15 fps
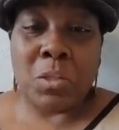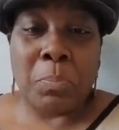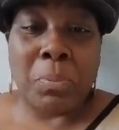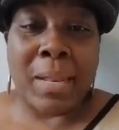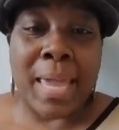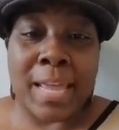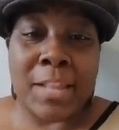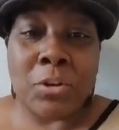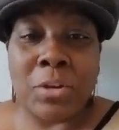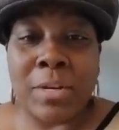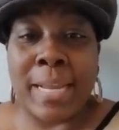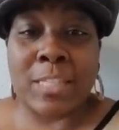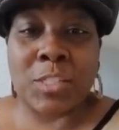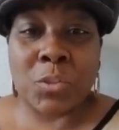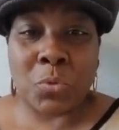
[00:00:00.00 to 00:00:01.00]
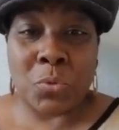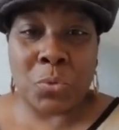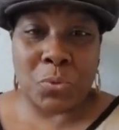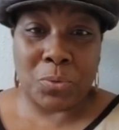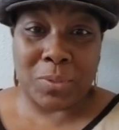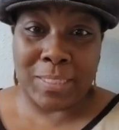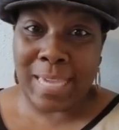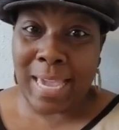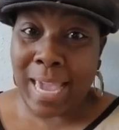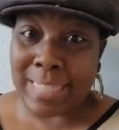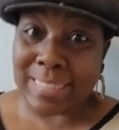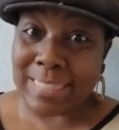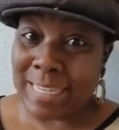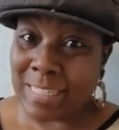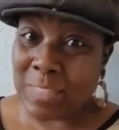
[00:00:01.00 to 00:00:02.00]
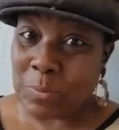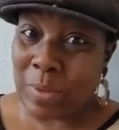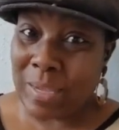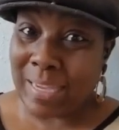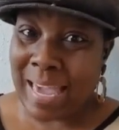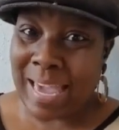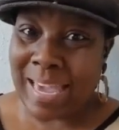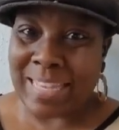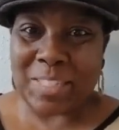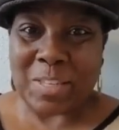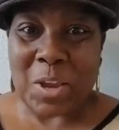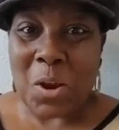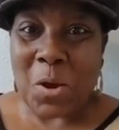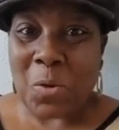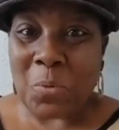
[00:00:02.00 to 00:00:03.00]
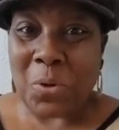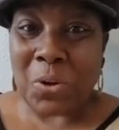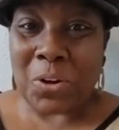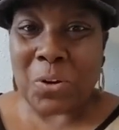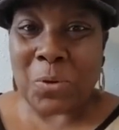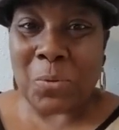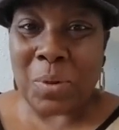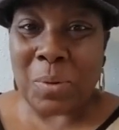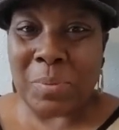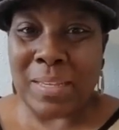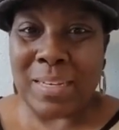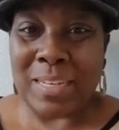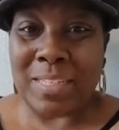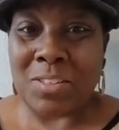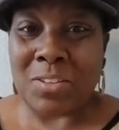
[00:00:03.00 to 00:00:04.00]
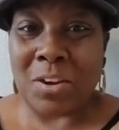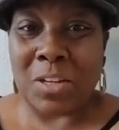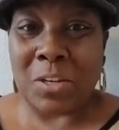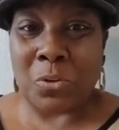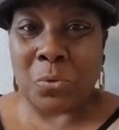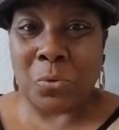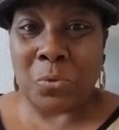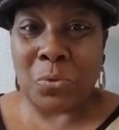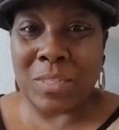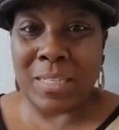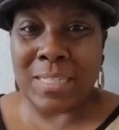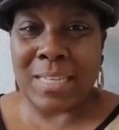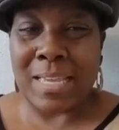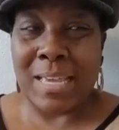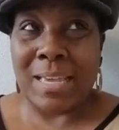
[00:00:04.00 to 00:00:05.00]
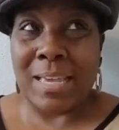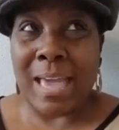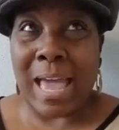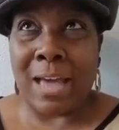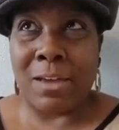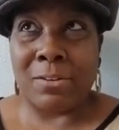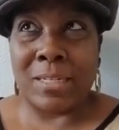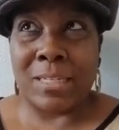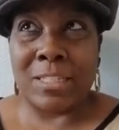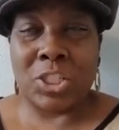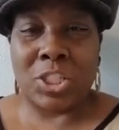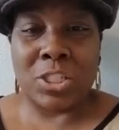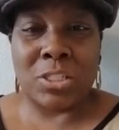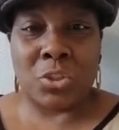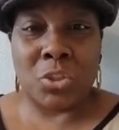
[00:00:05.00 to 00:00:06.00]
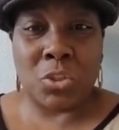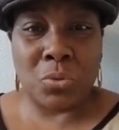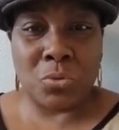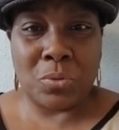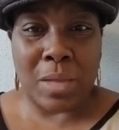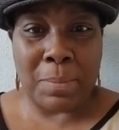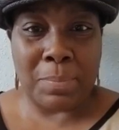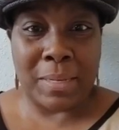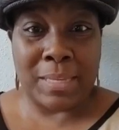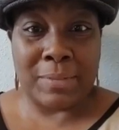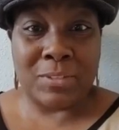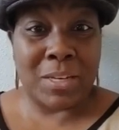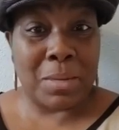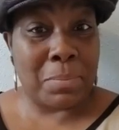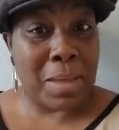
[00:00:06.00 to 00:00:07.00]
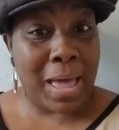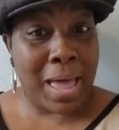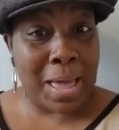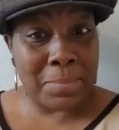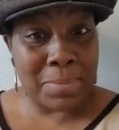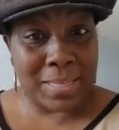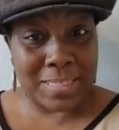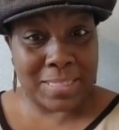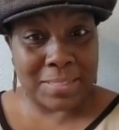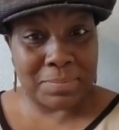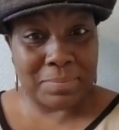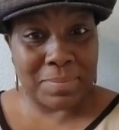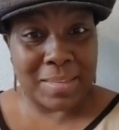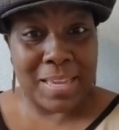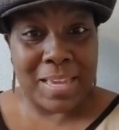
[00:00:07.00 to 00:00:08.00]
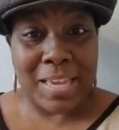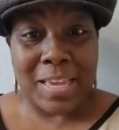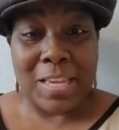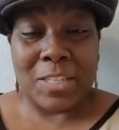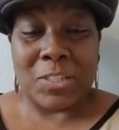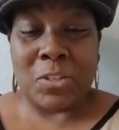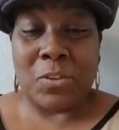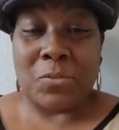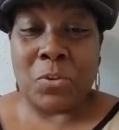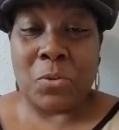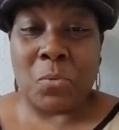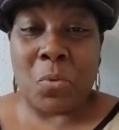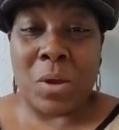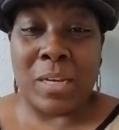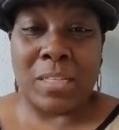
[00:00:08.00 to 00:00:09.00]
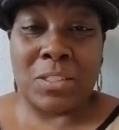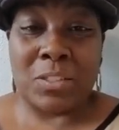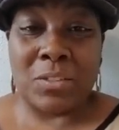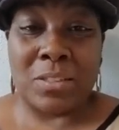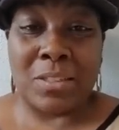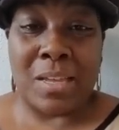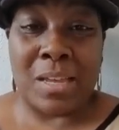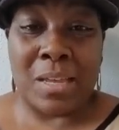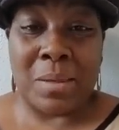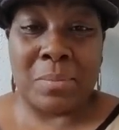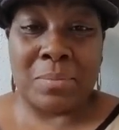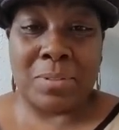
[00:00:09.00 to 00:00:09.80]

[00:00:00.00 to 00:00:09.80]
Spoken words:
to plan your next cruise. Yes, guess what, guys? Royal Caribbean is starting cruises out in June, I believe, to the Bahamas. So if you're wanting to